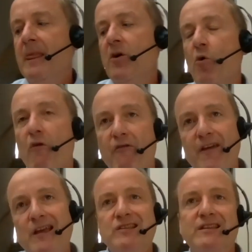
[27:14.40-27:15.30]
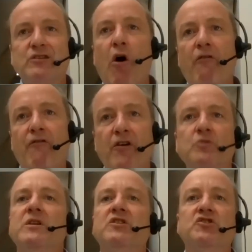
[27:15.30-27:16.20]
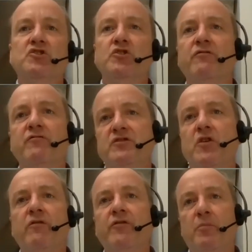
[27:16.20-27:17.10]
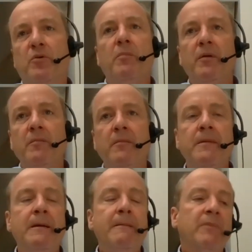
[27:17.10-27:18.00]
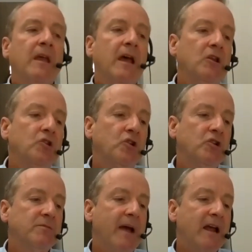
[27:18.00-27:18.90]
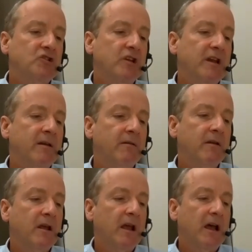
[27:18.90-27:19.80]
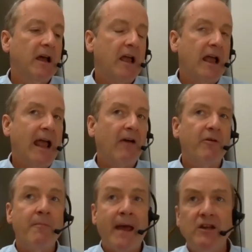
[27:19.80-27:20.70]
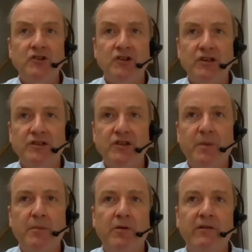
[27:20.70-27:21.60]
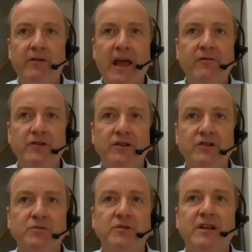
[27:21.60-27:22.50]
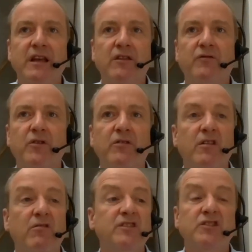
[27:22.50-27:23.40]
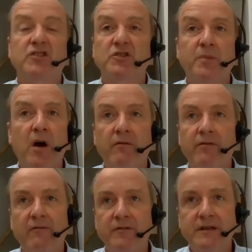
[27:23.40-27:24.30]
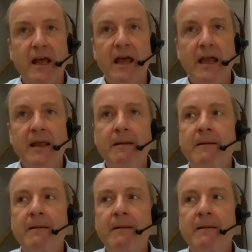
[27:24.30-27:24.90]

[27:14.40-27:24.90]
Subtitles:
or fixes offered which should have resolved the problem. And you could imagine how the managers and the people giving evidence would take the view that this is just part of the everyday,